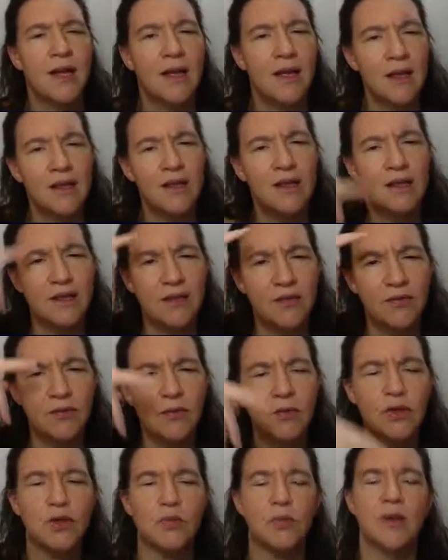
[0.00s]
And then the
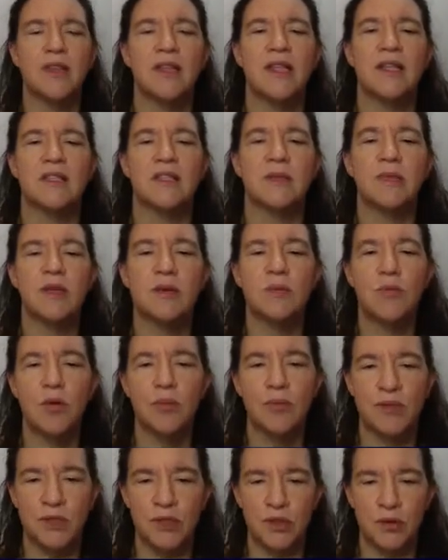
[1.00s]
first one, that's a bit more
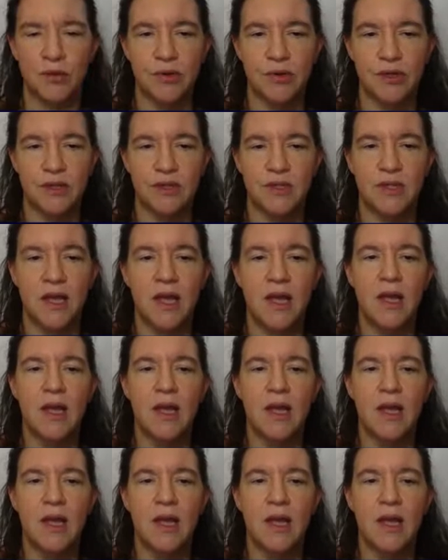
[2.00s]
mysterious.